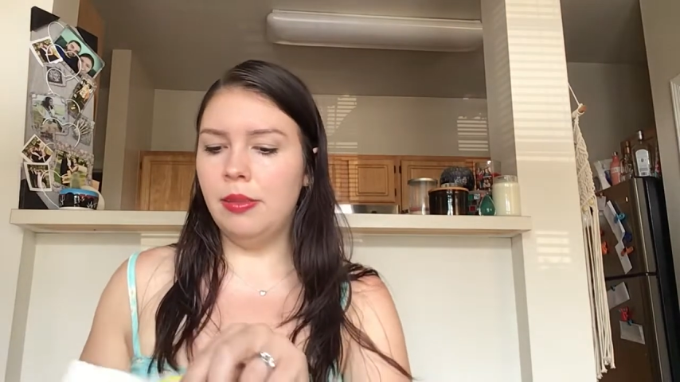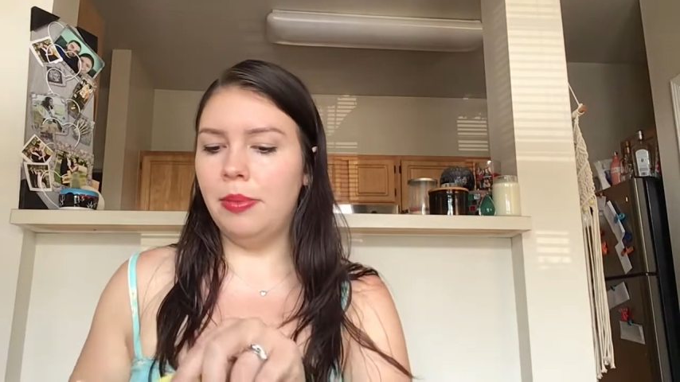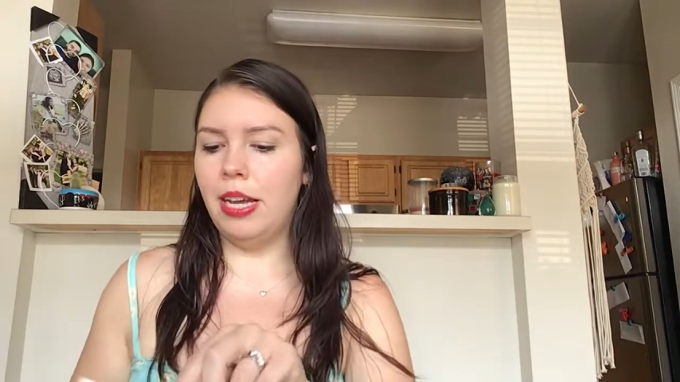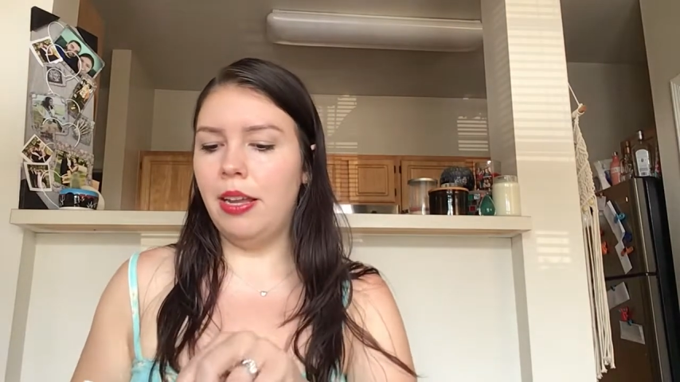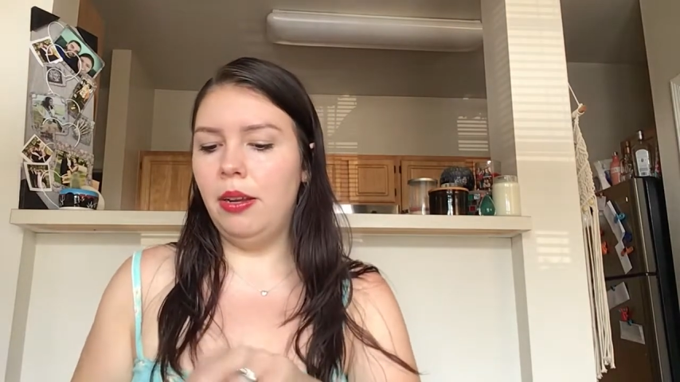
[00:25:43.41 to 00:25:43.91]

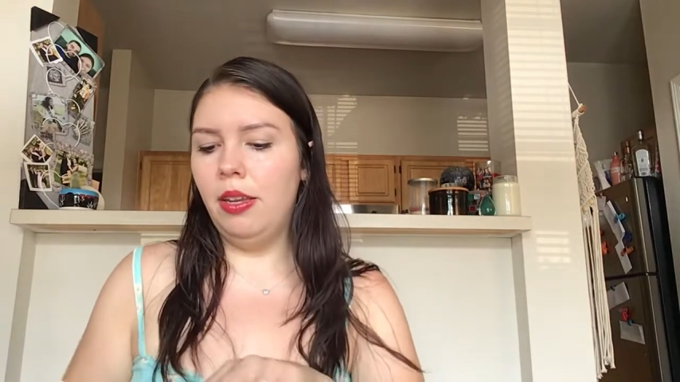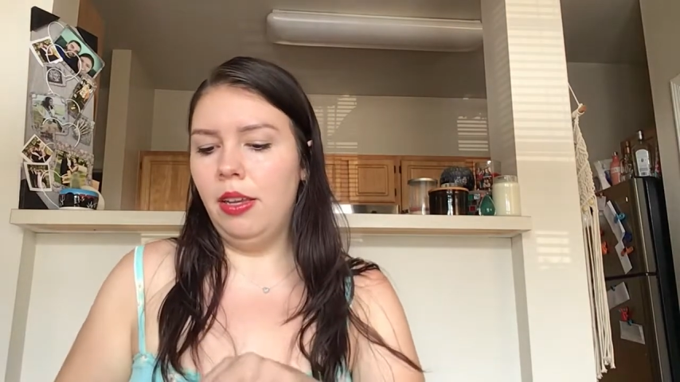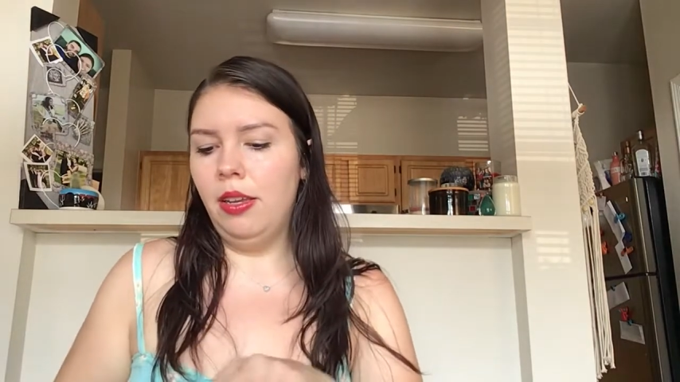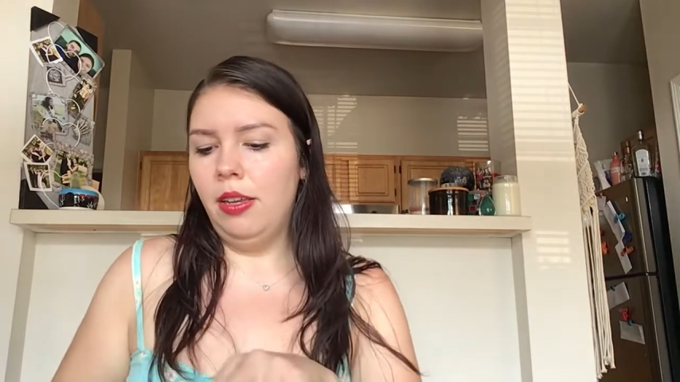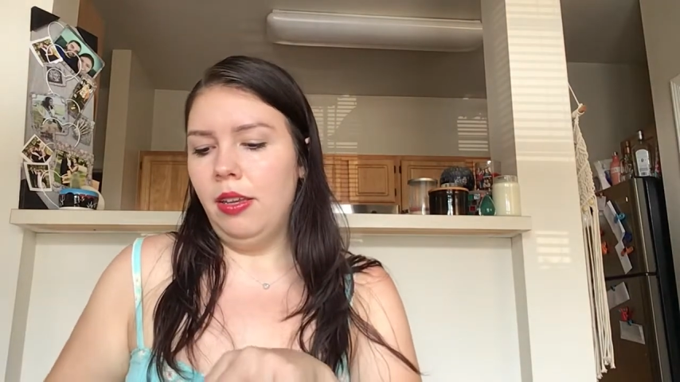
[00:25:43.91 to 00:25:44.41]
but
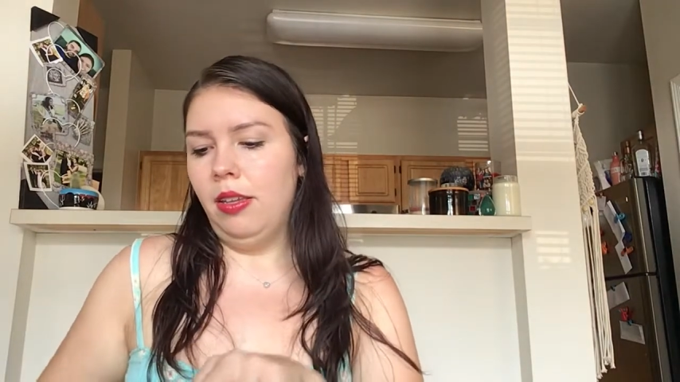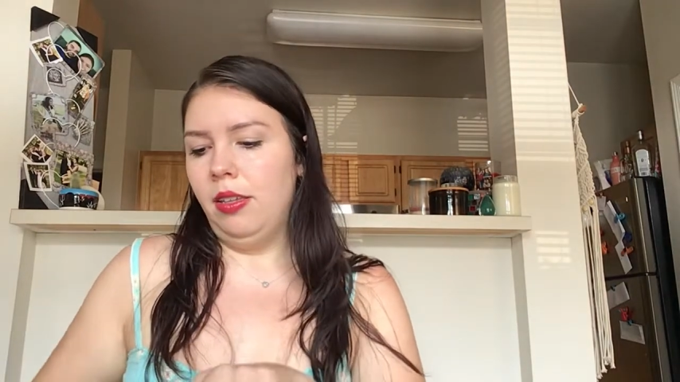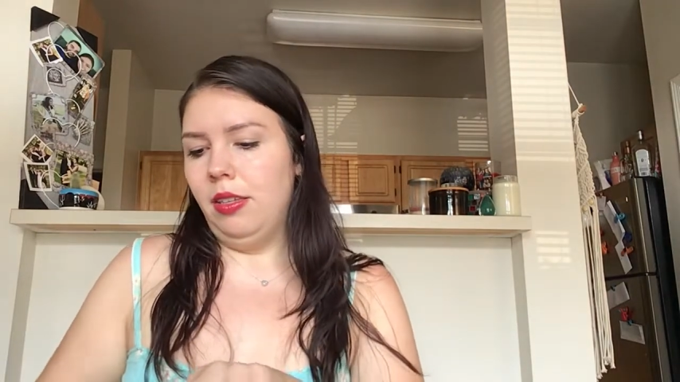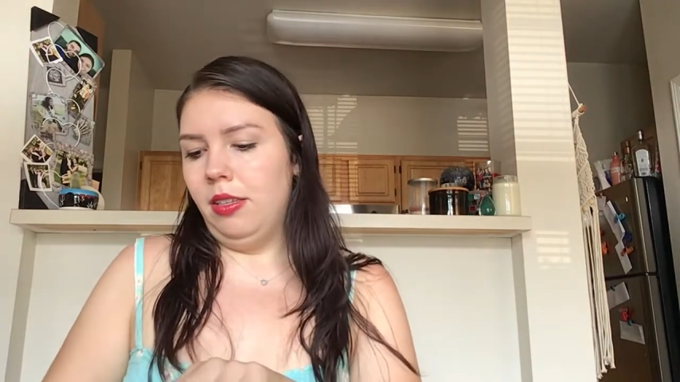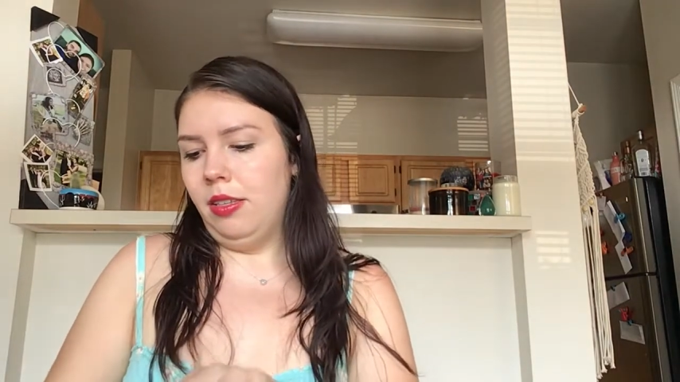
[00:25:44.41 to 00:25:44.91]

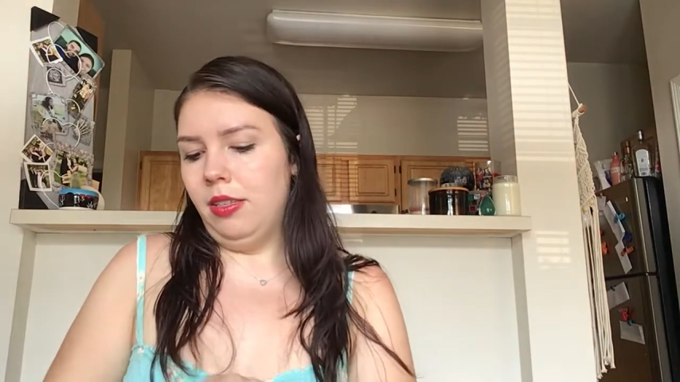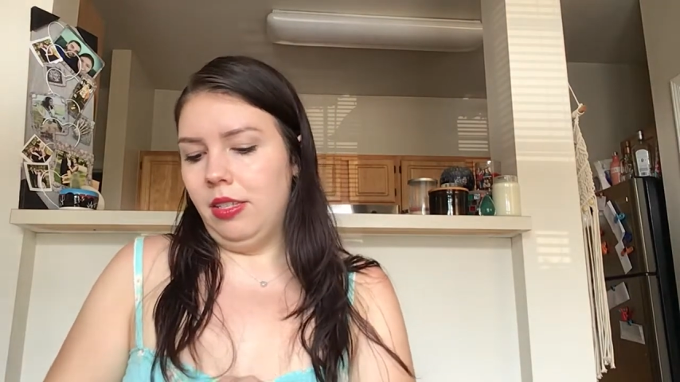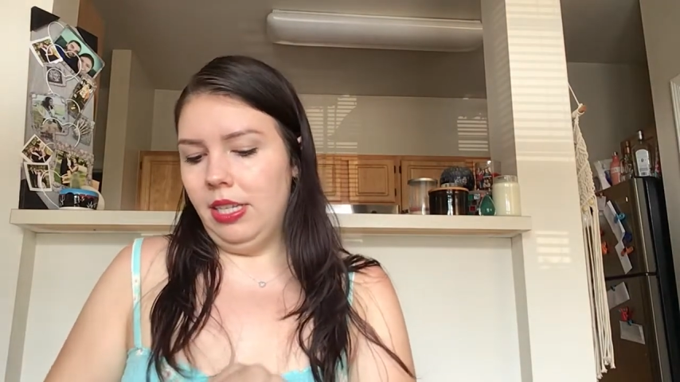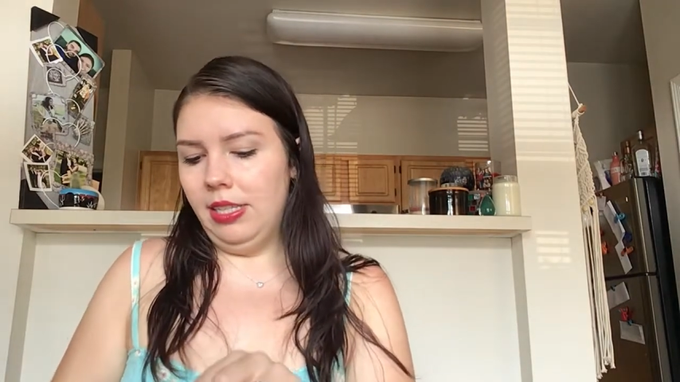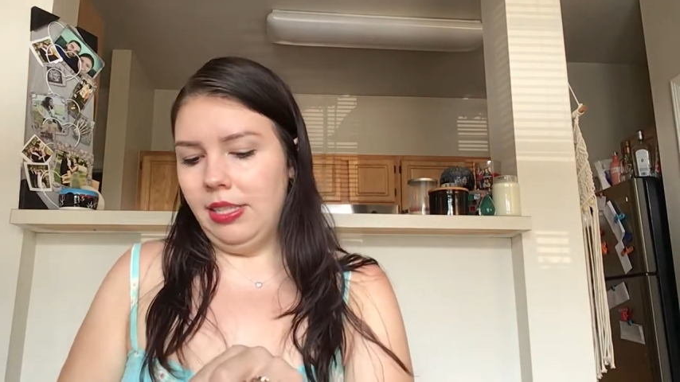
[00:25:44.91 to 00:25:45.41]

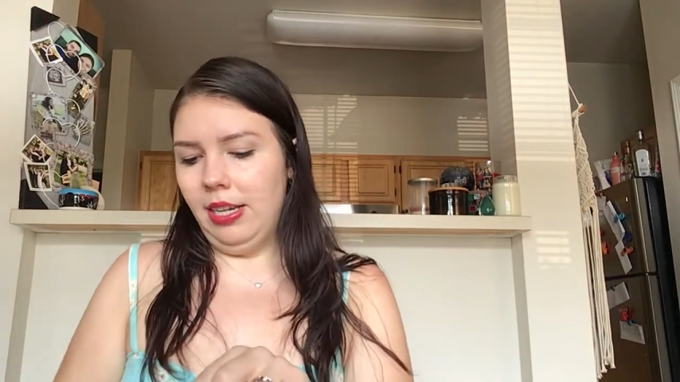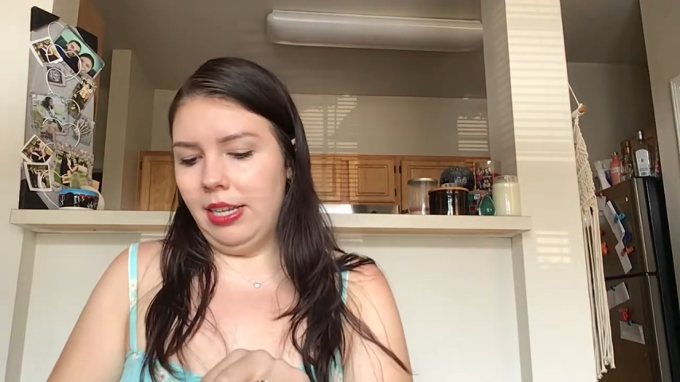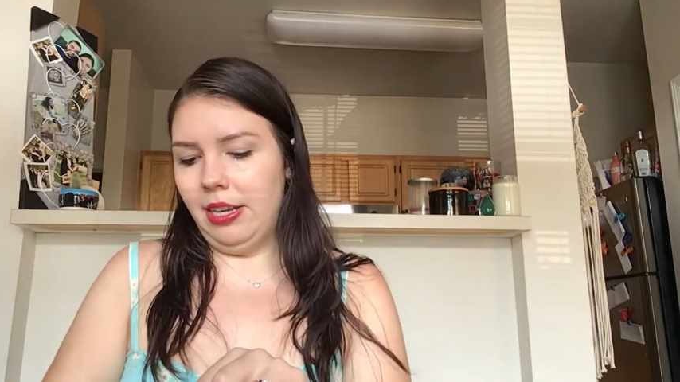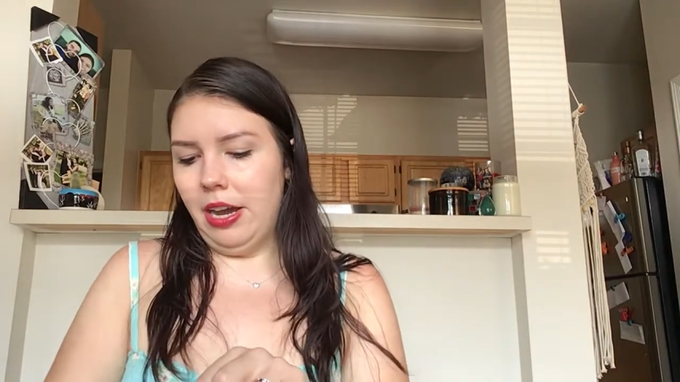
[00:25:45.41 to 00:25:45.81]
it's not